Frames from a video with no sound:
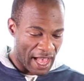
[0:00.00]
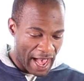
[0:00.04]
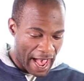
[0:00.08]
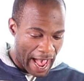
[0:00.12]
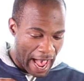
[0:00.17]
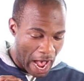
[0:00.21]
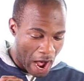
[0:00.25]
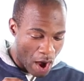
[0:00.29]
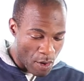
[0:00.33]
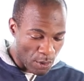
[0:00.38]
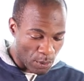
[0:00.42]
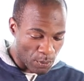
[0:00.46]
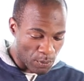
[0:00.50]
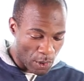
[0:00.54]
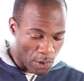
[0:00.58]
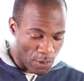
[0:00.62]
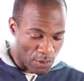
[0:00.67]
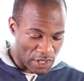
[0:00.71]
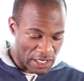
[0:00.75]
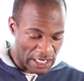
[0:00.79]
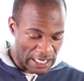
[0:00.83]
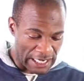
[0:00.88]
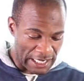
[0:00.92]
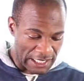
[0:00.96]
how
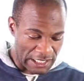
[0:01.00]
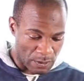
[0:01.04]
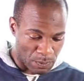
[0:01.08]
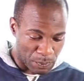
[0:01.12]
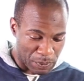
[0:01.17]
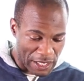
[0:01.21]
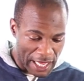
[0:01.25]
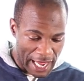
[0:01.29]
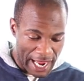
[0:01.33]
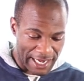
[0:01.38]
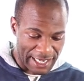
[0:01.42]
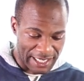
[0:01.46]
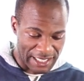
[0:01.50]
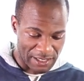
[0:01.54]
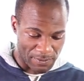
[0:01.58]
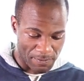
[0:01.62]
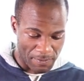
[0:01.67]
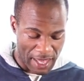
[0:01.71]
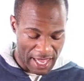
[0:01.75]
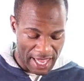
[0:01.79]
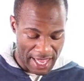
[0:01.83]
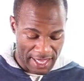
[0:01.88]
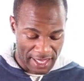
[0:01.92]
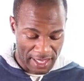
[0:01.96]
Aronian is planning to
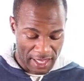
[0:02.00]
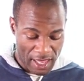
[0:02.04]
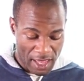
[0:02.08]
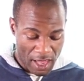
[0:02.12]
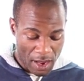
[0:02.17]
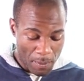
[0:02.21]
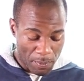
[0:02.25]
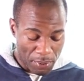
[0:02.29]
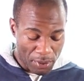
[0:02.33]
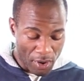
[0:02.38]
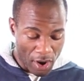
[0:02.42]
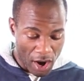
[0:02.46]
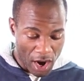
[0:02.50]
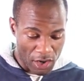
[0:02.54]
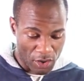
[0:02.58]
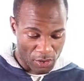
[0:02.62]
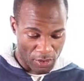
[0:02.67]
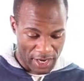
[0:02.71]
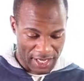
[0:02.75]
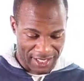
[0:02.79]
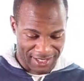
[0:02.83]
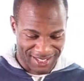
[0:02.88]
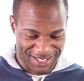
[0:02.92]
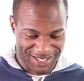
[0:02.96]
make
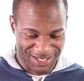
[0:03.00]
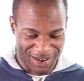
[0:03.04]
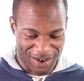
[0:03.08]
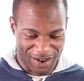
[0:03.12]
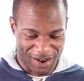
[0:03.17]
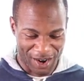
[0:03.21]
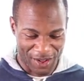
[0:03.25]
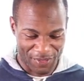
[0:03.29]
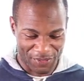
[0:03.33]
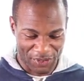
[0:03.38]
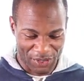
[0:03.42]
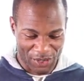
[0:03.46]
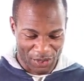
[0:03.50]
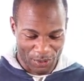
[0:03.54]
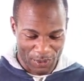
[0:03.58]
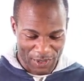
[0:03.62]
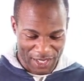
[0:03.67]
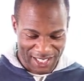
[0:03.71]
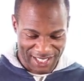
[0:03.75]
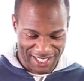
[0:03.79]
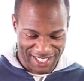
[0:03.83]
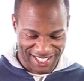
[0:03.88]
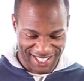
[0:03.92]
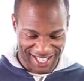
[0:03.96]
progress on the
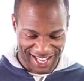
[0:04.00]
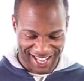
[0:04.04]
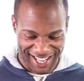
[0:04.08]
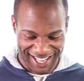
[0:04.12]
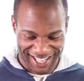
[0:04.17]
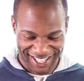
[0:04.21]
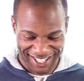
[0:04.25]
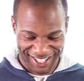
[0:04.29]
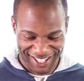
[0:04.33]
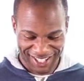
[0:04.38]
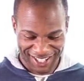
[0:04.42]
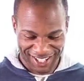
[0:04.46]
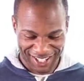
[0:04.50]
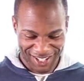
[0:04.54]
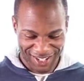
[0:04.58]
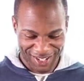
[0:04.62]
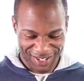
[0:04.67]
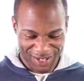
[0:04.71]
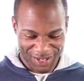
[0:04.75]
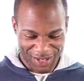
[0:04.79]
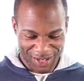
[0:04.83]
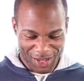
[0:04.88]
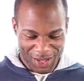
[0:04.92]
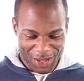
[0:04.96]
queen side.
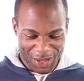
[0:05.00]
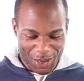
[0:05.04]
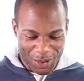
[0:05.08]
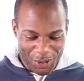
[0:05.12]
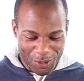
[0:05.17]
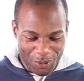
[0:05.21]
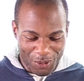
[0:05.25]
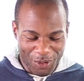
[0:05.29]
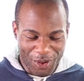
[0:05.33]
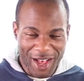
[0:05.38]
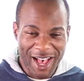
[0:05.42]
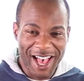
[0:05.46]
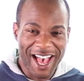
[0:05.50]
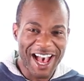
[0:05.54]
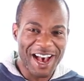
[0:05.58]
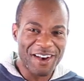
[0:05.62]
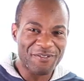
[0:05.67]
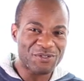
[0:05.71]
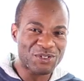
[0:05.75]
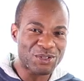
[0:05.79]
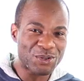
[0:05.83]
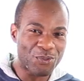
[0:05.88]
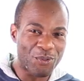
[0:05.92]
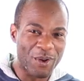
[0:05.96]
We'll
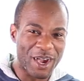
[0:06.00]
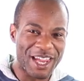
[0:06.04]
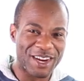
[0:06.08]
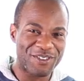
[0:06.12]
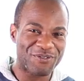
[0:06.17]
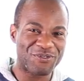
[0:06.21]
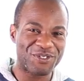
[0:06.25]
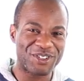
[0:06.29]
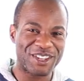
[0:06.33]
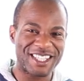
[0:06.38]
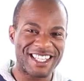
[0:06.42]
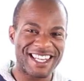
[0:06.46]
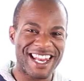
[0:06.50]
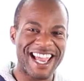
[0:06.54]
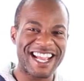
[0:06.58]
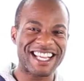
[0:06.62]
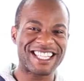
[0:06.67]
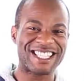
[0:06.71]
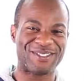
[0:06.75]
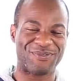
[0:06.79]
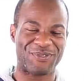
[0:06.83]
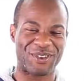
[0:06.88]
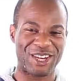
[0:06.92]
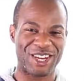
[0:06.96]
have to wait for the
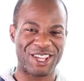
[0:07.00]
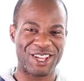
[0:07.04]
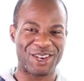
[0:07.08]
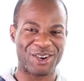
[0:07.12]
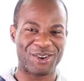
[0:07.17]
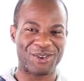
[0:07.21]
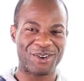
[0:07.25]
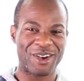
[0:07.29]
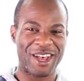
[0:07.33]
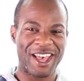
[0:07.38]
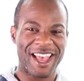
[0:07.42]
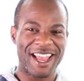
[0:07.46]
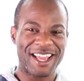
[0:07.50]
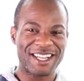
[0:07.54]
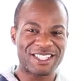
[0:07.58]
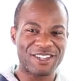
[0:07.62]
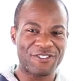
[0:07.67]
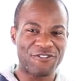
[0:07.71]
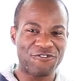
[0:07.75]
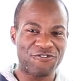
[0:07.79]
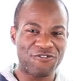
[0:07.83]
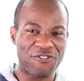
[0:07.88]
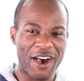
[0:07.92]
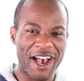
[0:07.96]
next video to
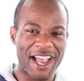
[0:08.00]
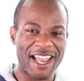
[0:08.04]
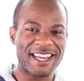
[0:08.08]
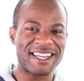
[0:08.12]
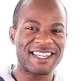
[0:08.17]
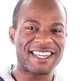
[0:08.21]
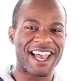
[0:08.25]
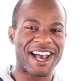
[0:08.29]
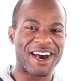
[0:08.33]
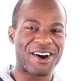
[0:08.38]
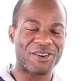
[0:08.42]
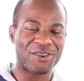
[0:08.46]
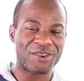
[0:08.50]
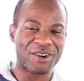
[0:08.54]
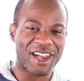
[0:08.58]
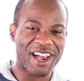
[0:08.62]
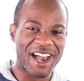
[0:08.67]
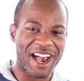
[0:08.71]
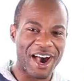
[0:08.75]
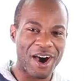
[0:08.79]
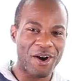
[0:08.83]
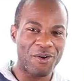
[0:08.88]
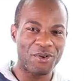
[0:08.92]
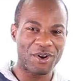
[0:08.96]
find out
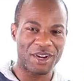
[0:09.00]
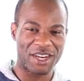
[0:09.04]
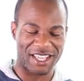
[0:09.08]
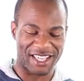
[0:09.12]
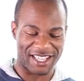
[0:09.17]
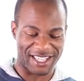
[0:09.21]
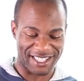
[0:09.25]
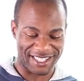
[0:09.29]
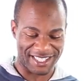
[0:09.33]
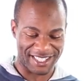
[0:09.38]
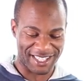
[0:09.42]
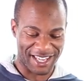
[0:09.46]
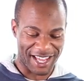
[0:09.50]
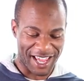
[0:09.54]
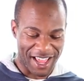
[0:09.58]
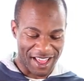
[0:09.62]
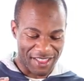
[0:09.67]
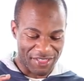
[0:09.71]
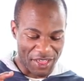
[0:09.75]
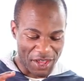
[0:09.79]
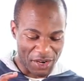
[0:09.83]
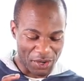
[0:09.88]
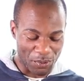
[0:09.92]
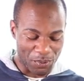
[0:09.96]
how it is
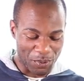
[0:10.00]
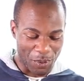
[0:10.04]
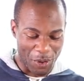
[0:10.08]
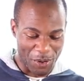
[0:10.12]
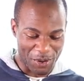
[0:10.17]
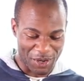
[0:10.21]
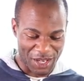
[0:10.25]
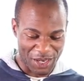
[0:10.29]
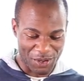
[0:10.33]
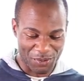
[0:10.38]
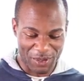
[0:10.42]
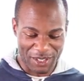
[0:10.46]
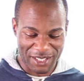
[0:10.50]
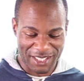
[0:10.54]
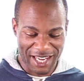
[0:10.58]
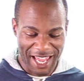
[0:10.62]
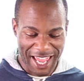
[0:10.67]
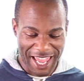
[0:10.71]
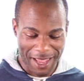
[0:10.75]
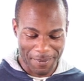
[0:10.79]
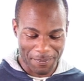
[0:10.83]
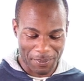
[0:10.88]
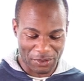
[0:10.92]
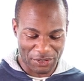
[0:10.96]
that Aronian was
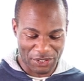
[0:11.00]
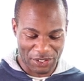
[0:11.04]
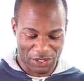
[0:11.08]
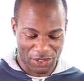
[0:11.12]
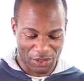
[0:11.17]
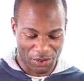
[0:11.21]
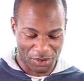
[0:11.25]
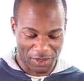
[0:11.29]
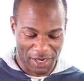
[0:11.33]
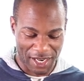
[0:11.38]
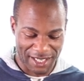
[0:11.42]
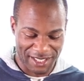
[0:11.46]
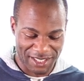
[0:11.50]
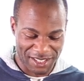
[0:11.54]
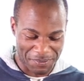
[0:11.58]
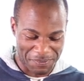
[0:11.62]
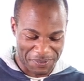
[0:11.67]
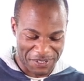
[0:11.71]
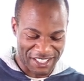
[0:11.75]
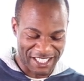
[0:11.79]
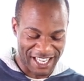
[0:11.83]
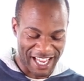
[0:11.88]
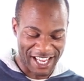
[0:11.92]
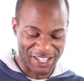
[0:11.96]
able to create
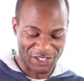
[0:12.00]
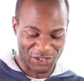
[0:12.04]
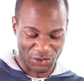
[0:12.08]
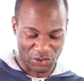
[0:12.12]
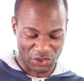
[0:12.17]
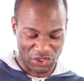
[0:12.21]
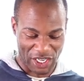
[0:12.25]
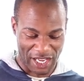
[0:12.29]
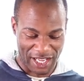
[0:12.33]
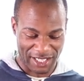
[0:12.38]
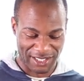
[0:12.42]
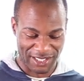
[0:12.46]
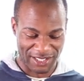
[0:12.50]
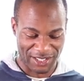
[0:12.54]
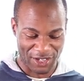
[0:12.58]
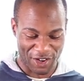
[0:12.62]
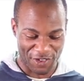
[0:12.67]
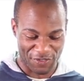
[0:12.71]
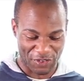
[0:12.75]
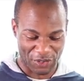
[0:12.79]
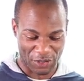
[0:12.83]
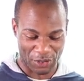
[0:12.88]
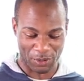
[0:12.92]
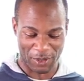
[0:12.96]
substantial chances
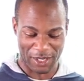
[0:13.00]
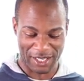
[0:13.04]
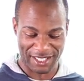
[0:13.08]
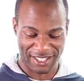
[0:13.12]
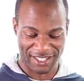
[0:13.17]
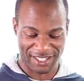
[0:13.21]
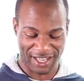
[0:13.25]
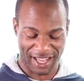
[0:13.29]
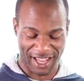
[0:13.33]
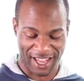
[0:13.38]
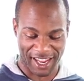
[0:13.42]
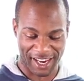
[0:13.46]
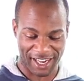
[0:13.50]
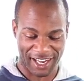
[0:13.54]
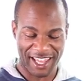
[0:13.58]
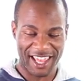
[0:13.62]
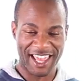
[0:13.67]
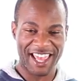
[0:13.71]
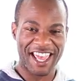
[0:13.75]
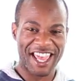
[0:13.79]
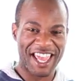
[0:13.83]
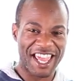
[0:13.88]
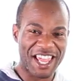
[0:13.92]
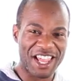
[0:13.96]
on the queen side,
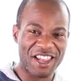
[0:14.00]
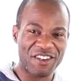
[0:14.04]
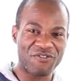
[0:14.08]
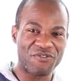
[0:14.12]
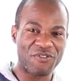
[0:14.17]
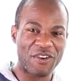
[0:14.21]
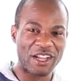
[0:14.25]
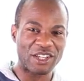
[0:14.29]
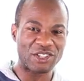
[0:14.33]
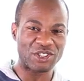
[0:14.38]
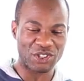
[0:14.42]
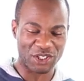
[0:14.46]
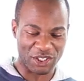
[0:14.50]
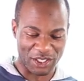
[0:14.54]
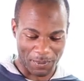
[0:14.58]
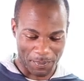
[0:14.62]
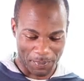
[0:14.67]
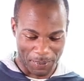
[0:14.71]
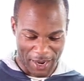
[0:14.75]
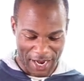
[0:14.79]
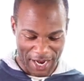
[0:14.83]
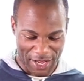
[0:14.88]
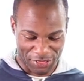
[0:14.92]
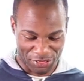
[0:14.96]
eventually
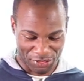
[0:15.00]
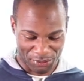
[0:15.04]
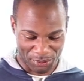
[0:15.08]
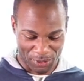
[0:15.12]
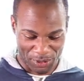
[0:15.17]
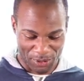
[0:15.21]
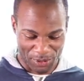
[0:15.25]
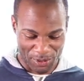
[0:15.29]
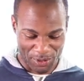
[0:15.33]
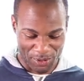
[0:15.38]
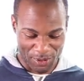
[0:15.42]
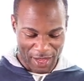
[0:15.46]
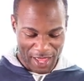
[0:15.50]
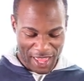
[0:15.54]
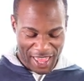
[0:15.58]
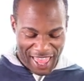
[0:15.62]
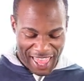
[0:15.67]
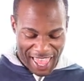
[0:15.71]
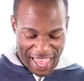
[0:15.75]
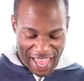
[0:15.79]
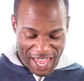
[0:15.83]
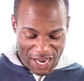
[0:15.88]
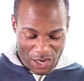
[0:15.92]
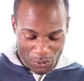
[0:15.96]
break through,
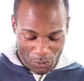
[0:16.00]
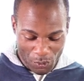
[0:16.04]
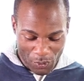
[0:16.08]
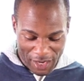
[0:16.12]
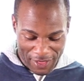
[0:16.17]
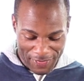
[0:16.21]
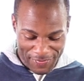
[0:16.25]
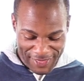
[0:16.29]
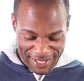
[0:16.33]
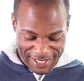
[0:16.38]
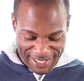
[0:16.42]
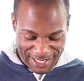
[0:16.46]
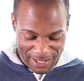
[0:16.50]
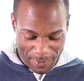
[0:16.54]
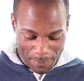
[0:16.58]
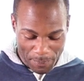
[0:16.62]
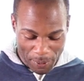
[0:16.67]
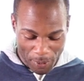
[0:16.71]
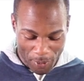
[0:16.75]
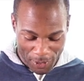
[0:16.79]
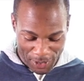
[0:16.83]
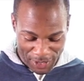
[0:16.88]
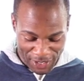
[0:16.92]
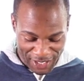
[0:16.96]
and win this
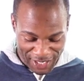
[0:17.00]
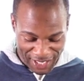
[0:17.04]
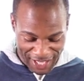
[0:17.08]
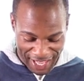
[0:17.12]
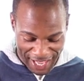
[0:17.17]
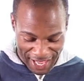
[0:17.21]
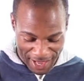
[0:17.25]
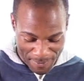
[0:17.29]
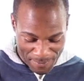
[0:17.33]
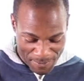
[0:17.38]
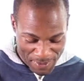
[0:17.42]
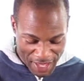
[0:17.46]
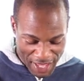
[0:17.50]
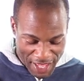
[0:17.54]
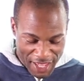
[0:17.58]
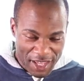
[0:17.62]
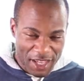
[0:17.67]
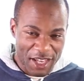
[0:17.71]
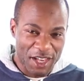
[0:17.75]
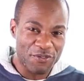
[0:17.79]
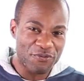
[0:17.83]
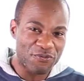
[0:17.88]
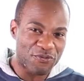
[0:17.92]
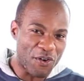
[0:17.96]
important game
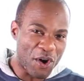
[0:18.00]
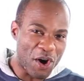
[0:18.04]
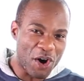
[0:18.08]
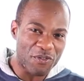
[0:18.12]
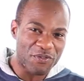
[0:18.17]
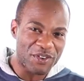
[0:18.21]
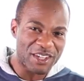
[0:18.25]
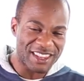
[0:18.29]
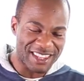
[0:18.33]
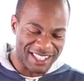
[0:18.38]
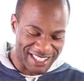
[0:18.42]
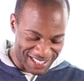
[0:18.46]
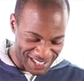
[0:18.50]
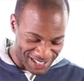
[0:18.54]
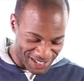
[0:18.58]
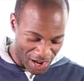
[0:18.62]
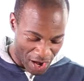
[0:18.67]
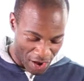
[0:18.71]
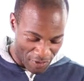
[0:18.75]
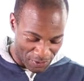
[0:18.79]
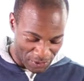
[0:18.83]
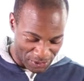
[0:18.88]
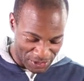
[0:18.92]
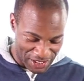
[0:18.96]
involving this
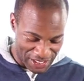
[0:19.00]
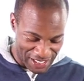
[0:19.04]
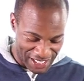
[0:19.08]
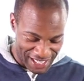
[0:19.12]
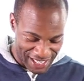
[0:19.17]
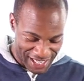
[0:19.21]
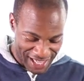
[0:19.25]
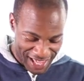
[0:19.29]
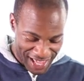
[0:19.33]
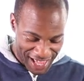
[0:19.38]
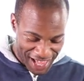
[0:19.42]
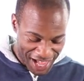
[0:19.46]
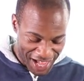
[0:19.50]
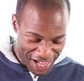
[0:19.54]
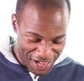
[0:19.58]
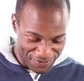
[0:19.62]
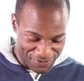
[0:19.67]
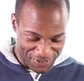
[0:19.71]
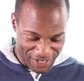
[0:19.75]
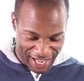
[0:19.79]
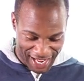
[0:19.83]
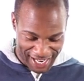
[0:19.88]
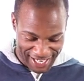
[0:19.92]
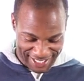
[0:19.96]
novelty
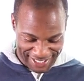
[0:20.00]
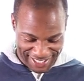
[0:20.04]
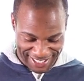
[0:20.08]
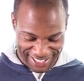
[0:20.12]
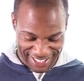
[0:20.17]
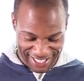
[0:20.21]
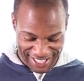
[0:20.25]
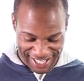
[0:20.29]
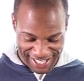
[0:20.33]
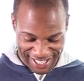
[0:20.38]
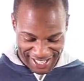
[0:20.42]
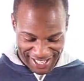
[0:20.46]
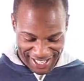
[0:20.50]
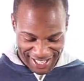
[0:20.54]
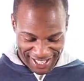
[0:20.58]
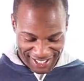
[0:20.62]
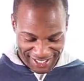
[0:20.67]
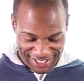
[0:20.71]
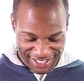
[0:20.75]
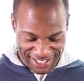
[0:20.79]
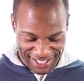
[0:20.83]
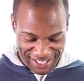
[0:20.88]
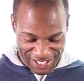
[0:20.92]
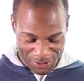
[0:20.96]
of knight c
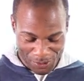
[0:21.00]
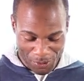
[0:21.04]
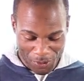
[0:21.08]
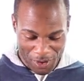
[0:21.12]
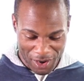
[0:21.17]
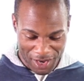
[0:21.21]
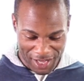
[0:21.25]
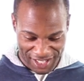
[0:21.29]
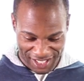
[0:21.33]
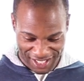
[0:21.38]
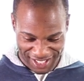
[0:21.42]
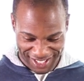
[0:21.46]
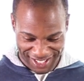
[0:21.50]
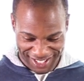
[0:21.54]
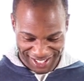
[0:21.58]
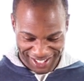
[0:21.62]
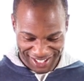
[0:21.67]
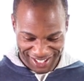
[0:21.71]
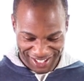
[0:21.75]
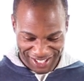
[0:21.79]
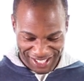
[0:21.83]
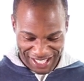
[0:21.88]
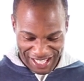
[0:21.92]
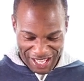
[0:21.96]
to d1.
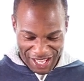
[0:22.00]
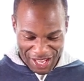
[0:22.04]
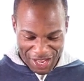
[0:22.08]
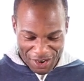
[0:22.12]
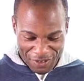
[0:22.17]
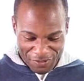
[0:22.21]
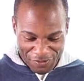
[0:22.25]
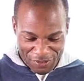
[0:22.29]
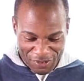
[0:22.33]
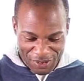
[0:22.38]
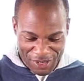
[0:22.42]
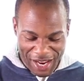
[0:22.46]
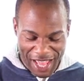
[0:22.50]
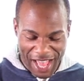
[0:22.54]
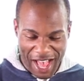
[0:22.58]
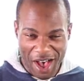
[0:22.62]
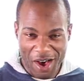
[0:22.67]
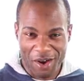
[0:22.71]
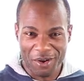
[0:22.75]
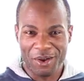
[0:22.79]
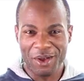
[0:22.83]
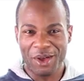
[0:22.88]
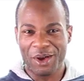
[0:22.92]
For now,